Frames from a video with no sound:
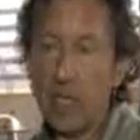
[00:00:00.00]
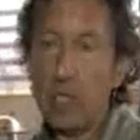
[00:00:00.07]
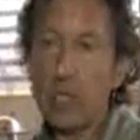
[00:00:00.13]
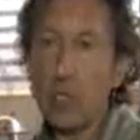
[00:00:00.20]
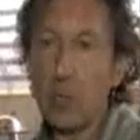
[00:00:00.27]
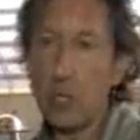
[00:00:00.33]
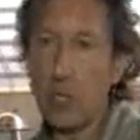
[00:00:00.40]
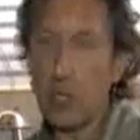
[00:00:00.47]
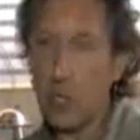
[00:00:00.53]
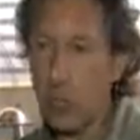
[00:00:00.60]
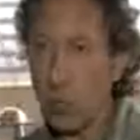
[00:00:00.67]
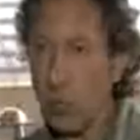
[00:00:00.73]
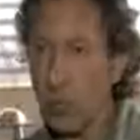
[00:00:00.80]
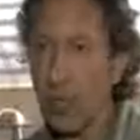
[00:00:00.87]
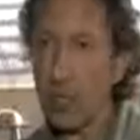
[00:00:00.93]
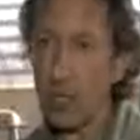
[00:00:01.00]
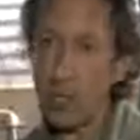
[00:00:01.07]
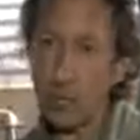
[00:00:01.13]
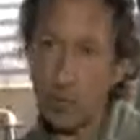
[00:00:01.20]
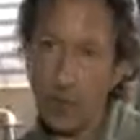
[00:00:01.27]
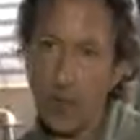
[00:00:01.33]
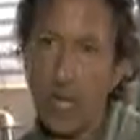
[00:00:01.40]
So you see two
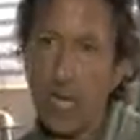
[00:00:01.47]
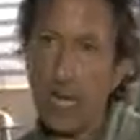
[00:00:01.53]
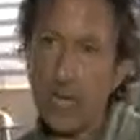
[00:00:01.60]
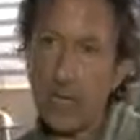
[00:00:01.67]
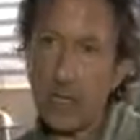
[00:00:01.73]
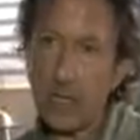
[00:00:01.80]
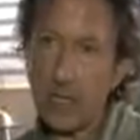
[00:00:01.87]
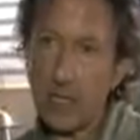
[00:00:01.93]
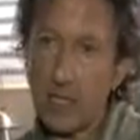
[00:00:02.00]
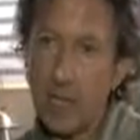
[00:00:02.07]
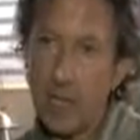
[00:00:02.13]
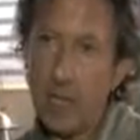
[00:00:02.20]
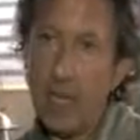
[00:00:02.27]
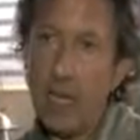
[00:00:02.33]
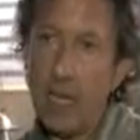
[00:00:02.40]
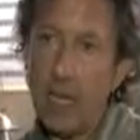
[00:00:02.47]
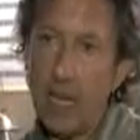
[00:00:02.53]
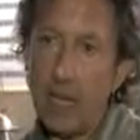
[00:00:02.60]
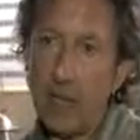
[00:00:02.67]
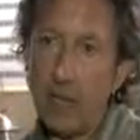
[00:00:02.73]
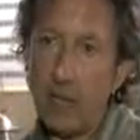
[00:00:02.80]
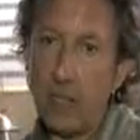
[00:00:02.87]
layers of glass,
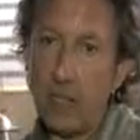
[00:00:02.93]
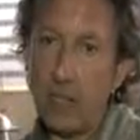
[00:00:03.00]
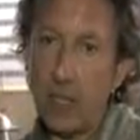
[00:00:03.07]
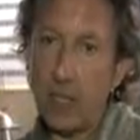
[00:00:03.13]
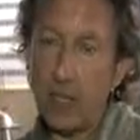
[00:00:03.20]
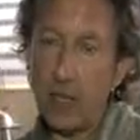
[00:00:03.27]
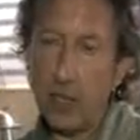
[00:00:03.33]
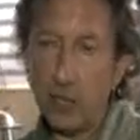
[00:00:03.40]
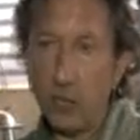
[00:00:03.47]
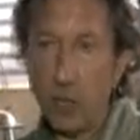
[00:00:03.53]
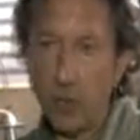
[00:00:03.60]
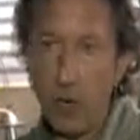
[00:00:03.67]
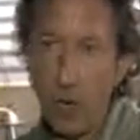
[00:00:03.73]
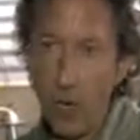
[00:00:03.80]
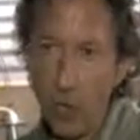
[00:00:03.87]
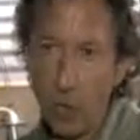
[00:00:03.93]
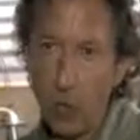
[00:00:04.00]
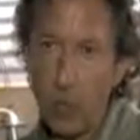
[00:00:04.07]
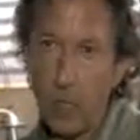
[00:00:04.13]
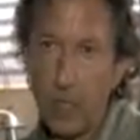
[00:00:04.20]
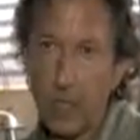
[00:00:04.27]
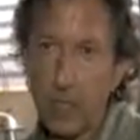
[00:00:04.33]
and then we have
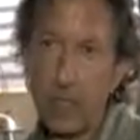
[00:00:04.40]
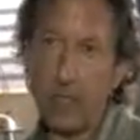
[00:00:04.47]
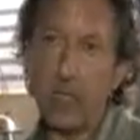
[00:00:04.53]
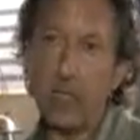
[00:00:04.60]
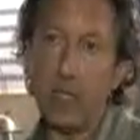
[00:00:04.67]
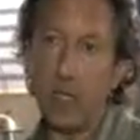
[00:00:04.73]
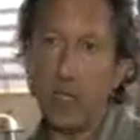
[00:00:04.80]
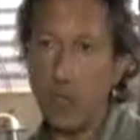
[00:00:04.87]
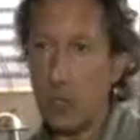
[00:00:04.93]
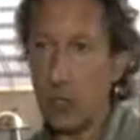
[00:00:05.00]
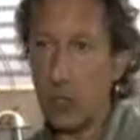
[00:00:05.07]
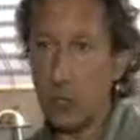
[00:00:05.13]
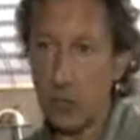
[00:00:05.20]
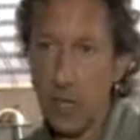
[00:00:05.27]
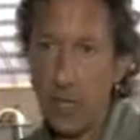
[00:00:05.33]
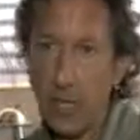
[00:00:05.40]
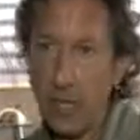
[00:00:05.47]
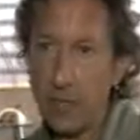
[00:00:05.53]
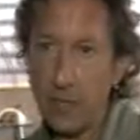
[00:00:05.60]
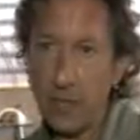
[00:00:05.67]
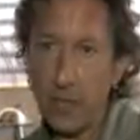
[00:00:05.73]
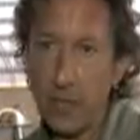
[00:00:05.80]
hallways that lead to the
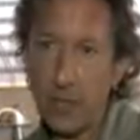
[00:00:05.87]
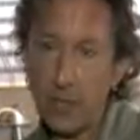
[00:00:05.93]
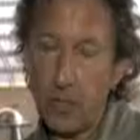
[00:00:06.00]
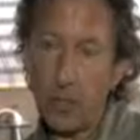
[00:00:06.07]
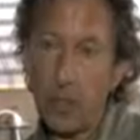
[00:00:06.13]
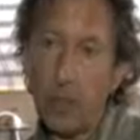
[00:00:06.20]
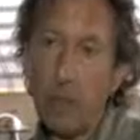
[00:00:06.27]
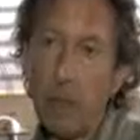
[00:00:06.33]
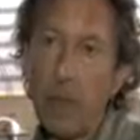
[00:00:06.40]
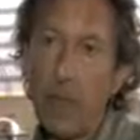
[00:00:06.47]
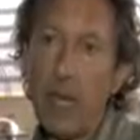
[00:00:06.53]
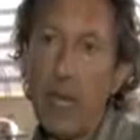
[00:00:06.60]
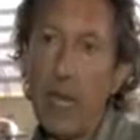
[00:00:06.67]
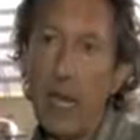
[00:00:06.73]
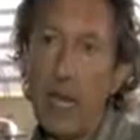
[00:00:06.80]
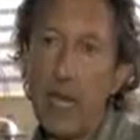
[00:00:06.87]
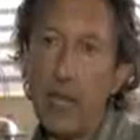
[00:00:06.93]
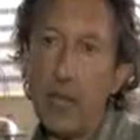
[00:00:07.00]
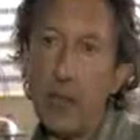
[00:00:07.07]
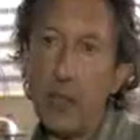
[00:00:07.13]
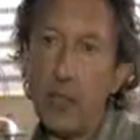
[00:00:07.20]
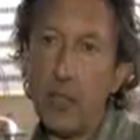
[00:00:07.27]
elevator,
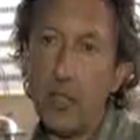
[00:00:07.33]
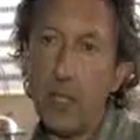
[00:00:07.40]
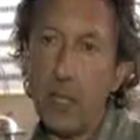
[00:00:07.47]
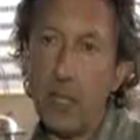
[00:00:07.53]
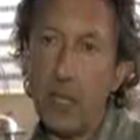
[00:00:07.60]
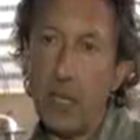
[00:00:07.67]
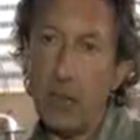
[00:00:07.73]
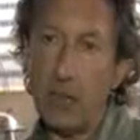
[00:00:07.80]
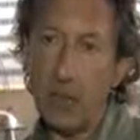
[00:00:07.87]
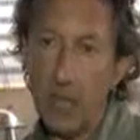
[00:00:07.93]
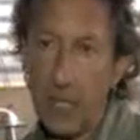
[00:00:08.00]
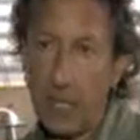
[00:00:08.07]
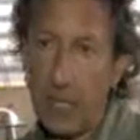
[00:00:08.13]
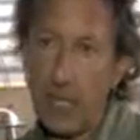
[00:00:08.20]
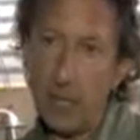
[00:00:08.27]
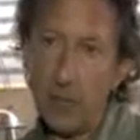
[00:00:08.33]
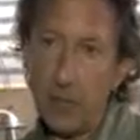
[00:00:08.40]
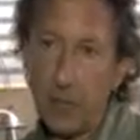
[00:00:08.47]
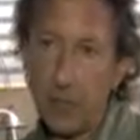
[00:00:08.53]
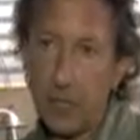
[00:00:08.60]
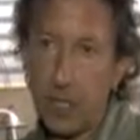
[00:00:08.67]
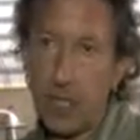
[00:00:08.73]
and that
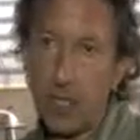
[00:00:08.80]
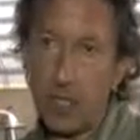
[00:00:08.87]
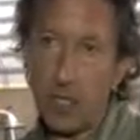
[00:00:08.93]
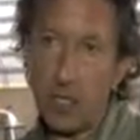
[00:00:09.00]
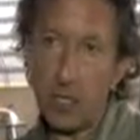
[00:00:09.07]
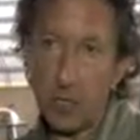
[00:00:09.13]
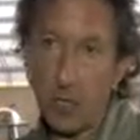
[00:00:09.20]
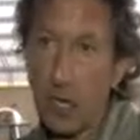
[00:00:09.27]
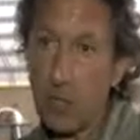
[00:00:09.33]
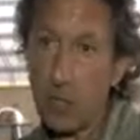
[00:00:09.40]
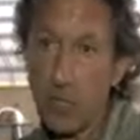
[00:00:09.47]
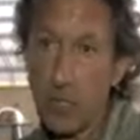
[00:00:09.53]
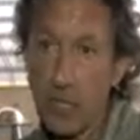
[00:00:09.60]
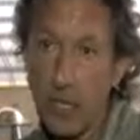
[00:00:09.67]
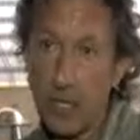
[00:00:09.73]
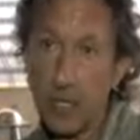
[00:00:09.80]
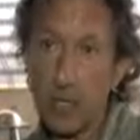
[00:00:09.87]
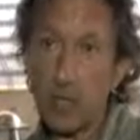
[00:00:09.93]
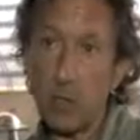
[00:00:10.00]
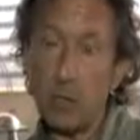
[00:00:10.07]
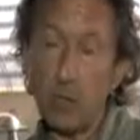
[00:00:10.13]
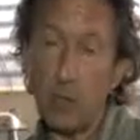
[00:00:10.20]
elevator takes us to other
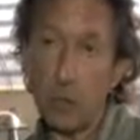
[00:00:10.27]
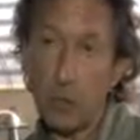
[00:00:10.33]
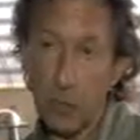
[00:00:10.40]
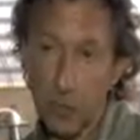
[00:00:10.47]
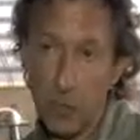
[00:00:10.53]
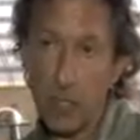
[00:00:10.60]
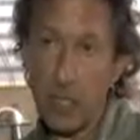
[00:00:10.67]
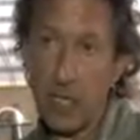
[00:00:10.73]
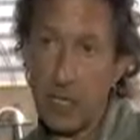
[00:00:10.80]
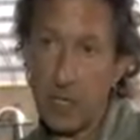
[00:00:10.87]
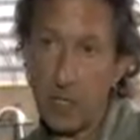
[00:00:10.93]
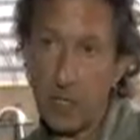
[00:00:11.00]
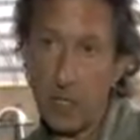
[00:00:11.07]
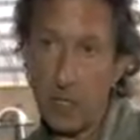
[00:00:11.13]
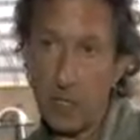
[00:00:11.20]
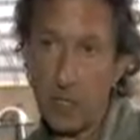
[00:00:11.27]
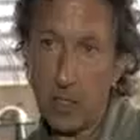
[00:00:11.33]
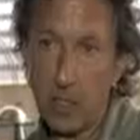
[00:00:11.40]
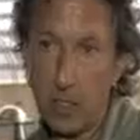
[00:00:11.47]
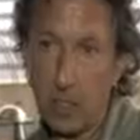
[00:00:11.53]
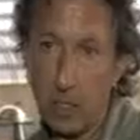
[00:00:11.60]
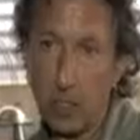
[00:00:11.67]
sets, which one of the sets
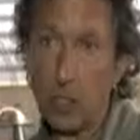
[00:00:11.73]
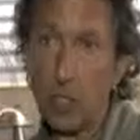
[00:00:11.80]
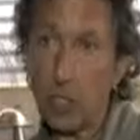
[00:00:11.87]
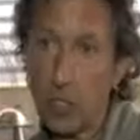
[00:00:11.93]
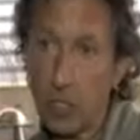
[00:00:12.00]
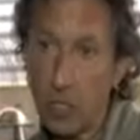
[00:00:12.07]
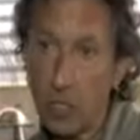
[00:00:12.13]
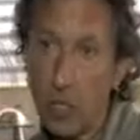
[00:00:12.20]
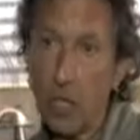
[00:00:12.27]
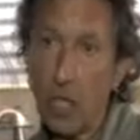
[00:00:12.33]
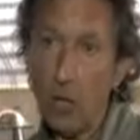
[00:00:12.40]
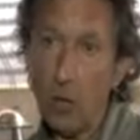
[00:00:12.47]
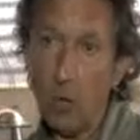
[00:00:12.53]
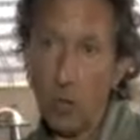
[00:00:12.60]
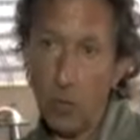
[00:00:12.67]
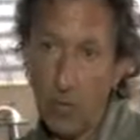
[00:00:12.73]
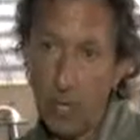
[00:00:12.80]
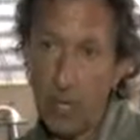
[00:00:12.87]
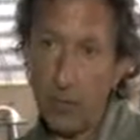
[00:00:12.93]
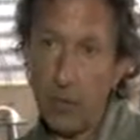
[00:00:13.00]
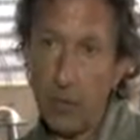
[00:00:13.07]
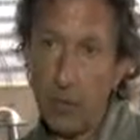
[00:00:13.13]
is the Turk, where we
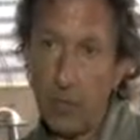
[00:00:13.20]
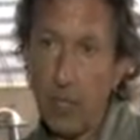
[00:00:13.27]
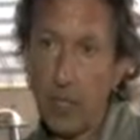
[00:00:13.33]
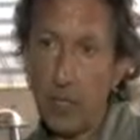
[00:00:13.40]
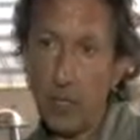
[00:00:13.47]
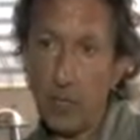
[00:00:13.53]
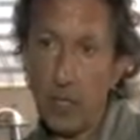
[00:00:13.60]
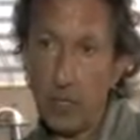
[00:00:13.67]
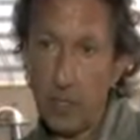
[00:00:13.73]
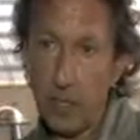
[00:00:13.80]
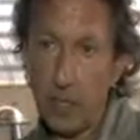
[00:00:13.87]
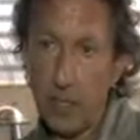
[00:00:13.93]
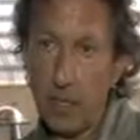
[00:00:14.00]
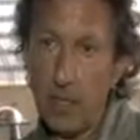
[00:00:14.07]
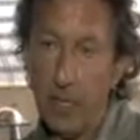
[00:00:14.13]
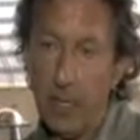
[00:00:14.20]
have the brain and the